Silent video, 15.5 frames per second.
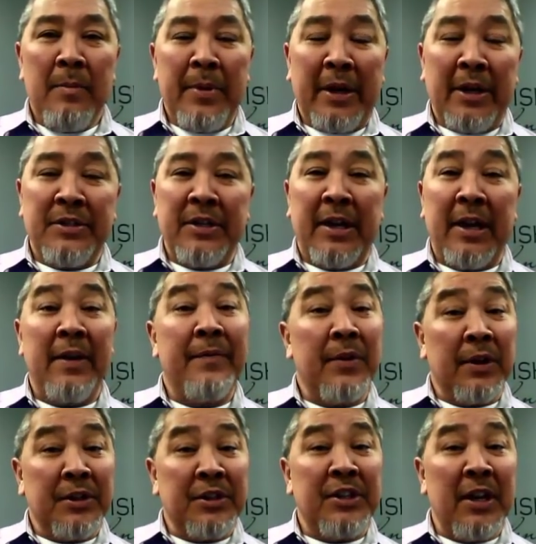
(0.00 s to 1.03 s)
Because again, if
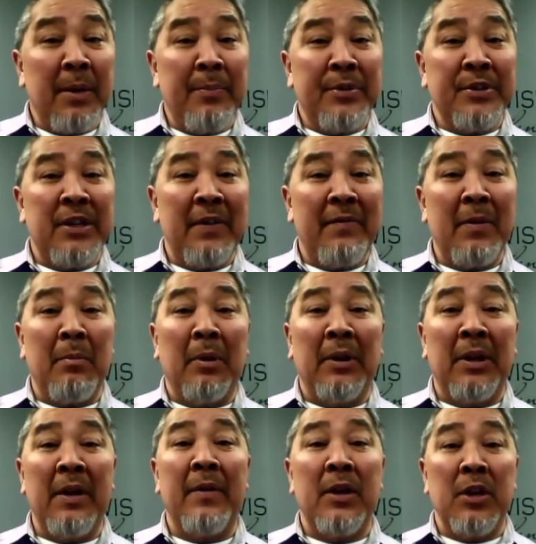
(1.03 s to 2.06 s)
you can see it, perceive it, and
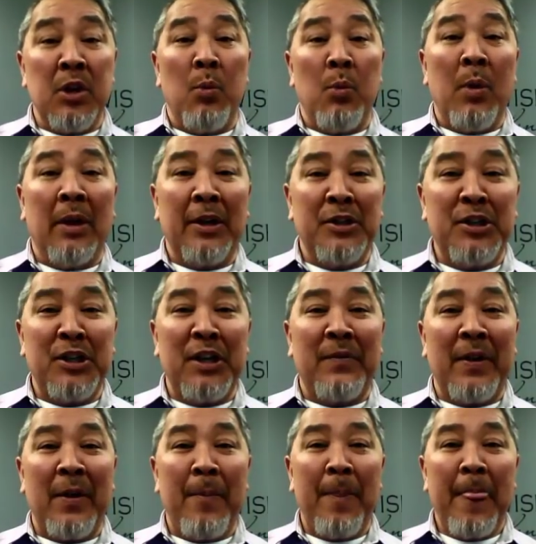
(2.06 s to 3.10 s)
believe it, you will
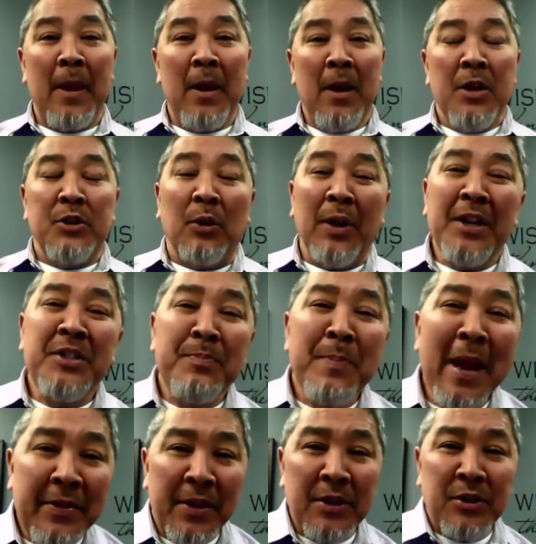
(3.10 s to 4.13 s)
achieve it. So let's
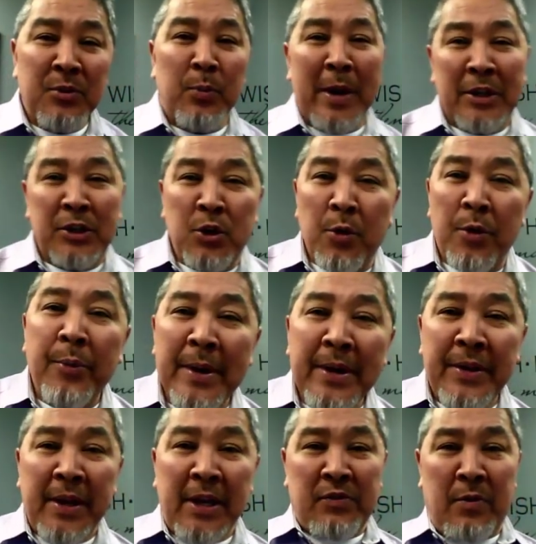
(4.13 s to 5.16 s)
make this week, do
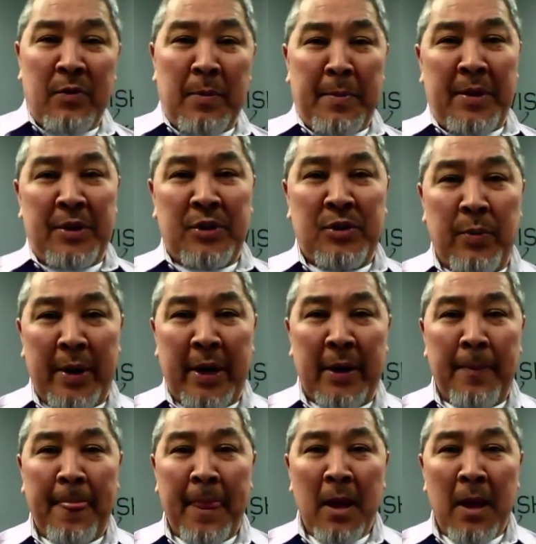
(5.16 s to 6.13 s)
3 things for me this week.